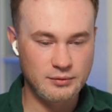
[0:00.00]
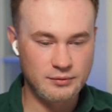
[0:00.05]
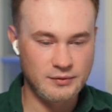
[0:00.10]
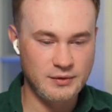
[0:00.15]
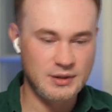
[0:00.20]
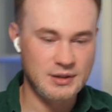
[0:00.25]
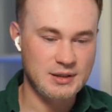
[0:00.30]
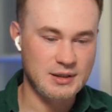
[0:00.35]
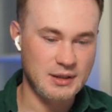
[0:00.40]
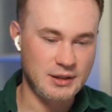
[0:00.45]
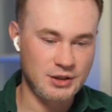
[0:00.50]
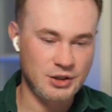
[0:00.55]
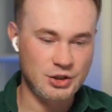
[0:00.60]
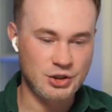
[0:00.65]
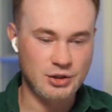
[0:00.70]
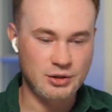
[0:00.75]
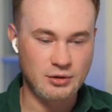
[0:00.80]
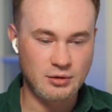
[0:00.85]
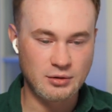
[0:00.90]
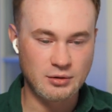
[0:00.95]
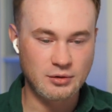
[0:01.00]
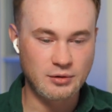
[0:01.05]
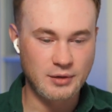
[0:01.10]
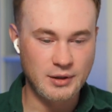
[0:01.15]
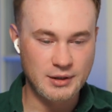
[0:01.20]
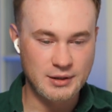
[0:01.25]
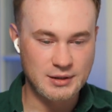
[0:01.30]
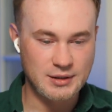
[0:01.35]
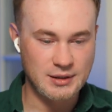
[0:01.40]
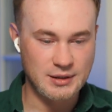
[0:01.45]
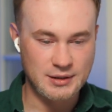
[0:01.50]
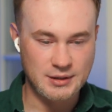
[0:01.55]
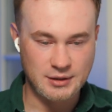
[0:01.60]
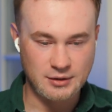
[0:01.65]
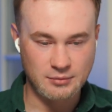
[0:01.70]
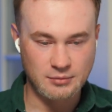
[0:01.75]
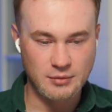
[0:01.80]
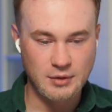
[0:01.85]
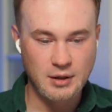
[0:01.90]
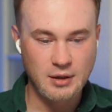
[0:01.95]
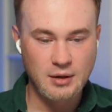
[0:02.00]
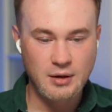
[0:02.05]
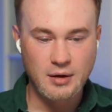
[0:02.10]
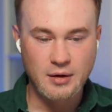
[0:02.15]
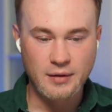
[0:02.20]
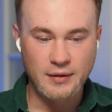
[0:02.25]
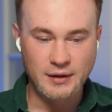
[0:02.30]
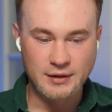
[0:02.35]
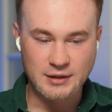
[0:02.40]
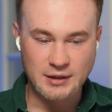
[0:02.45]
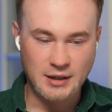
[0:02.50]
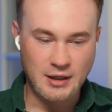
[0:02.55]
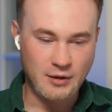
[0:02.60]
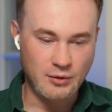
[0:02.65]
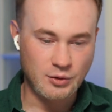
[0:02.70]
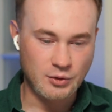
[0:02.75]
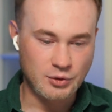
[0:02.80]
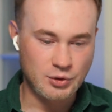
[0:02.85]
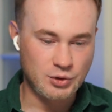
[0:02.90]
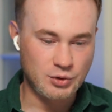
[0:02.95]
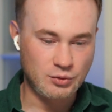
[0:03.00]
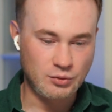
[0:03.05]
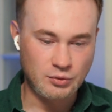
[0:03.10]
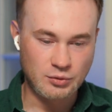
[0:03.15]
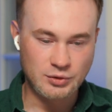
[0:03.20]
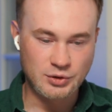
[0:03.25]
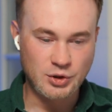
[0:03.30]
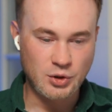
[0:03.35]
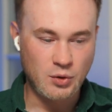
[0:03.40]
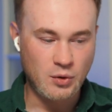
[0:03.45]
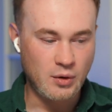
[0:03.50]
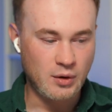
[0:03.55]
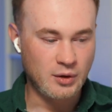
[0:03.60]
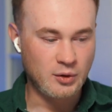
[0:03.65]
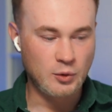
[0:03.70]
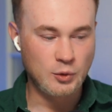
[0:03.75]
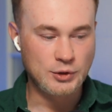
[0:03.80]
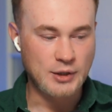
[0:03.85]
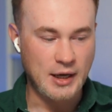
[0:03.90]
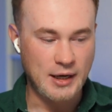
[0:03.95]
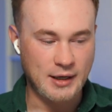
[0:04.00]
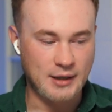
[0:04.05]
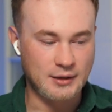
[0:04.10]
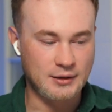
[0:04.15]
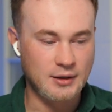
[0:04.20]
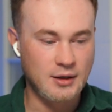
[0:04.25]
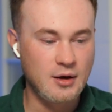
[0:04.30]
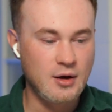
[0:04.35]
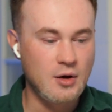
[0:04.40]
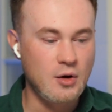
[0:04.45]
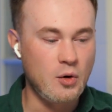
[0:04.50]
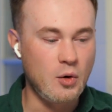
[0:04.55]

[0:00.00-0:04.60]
this additional grid system that allow you to draw a good icon,